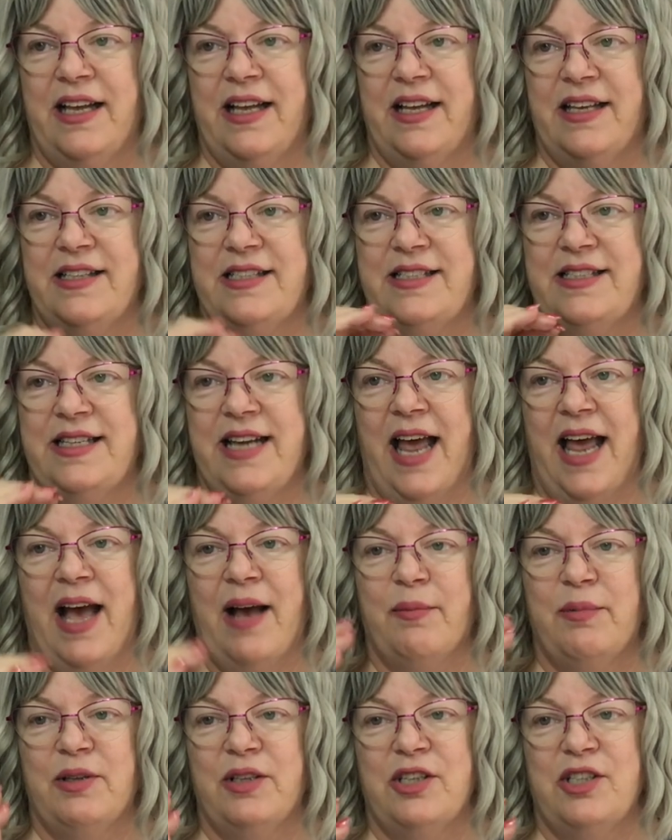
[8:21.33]

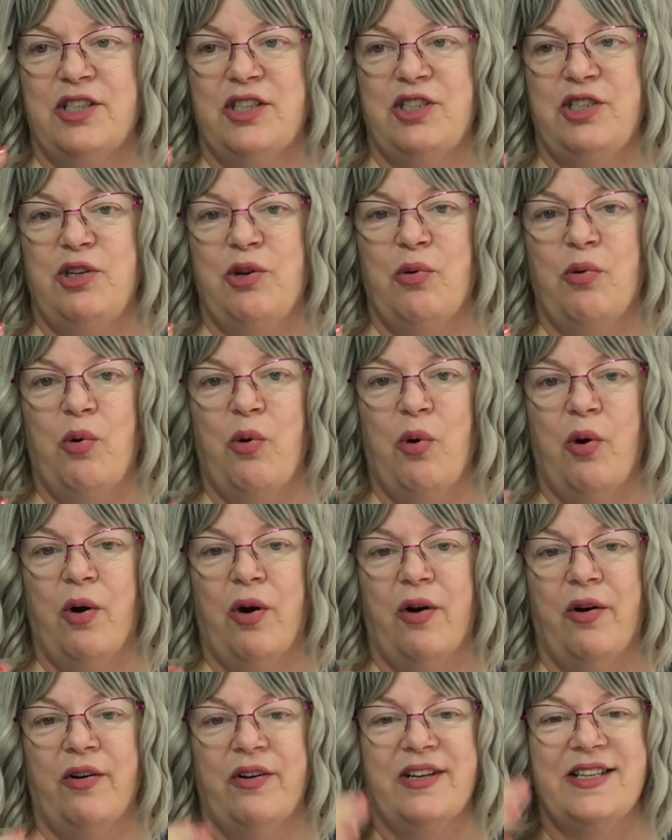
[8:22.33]
established
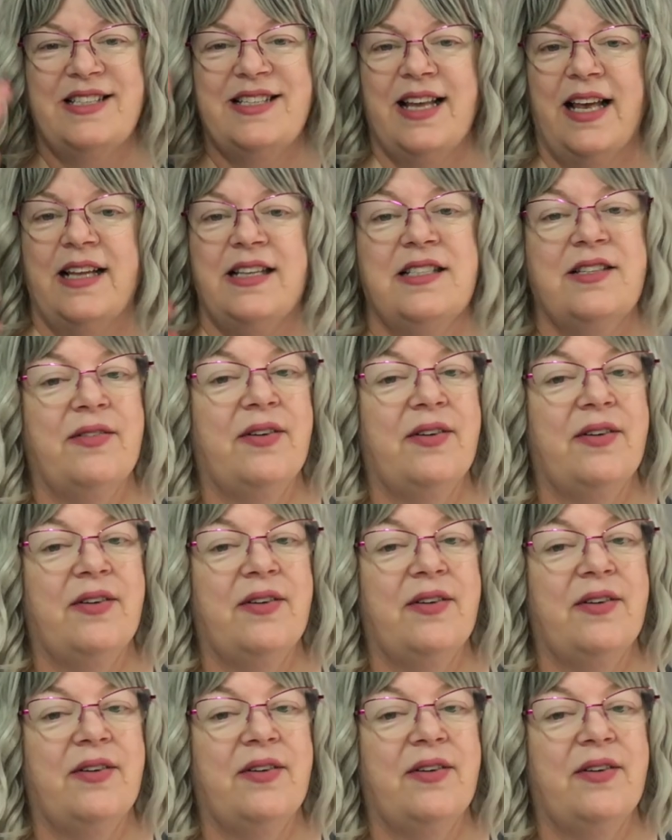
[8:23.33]
your sense